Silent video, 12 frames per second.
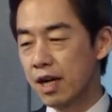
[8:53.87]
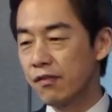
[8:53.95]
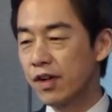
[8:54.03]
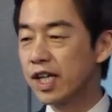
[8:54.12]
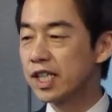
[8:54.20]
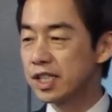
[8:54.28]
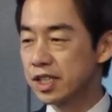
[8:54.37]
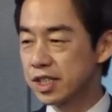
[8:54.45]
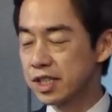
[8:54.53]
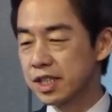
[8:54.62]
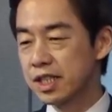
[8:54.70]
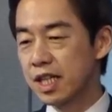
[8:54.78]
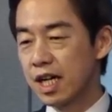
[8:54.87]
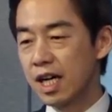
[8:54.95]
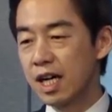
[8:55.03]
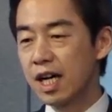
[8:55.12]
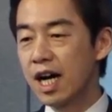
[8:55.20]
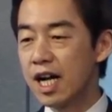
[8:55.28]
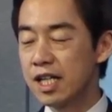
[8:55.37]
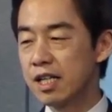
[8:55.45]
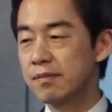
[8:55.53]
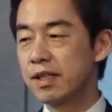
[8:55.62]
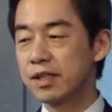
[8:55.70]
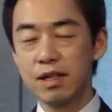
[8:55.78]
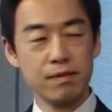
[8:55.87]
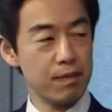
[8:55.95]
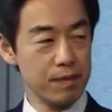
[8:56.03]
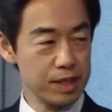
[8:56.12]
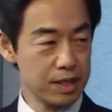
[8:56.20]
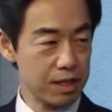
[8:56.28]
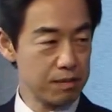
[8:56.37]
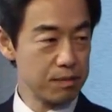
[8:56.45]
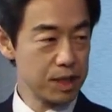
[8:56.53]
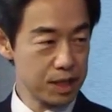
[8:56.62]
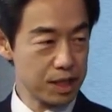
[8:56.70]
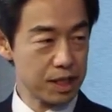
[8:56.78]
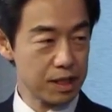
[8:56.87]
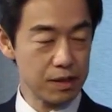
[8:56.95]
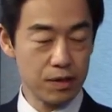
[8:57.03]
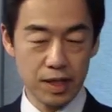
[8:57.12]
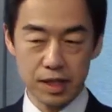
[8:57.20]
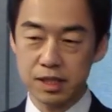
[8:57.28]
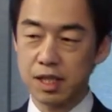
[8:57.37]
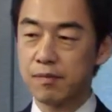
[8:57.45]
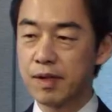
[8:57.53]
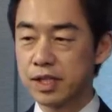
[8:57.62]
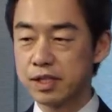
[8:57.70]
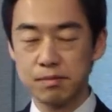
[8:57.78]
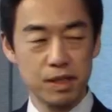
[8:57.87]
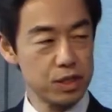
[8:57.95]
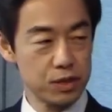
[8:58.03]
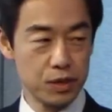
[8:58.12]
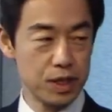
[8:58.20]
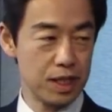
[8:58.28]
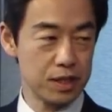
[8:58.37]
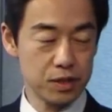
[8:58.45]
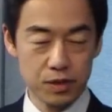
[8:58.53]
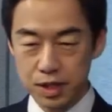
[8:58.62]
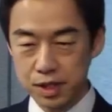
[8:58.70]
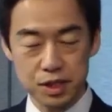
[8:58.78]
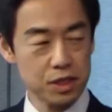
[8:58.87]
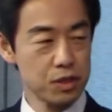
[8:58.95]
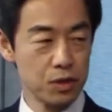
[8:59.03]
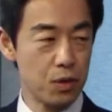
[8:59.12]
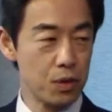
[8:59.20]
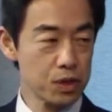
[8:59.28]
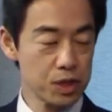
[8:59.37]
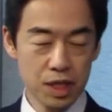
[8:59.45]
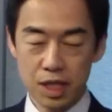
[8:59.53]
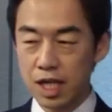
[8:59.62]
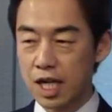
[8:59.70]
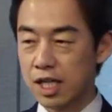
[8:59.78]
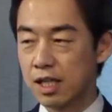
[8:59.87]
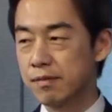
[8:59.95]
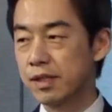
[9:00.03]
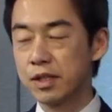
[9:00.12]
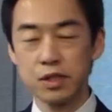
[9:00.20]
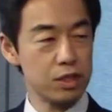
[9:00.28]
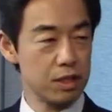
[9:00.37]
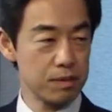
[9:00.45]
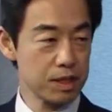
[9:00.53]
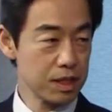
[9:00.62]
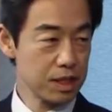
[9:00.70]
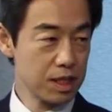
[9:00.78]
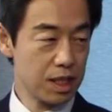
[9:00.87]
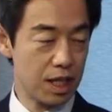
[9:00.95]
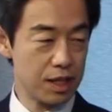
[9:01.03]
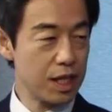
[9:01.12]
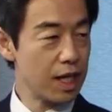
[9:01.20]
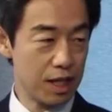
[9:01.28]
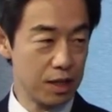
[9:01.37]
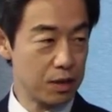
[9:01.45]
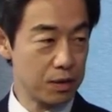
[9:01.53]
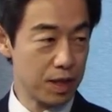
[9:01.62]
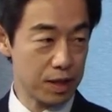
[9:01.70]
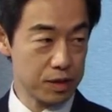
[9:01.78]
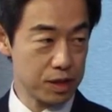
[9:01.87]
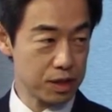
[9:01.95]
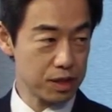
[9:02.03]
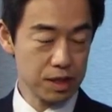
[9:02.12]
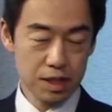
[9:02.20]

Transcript: various uh, high-level governmental meeting like vice ministerial strategic talks, high-level economic dialogue like this.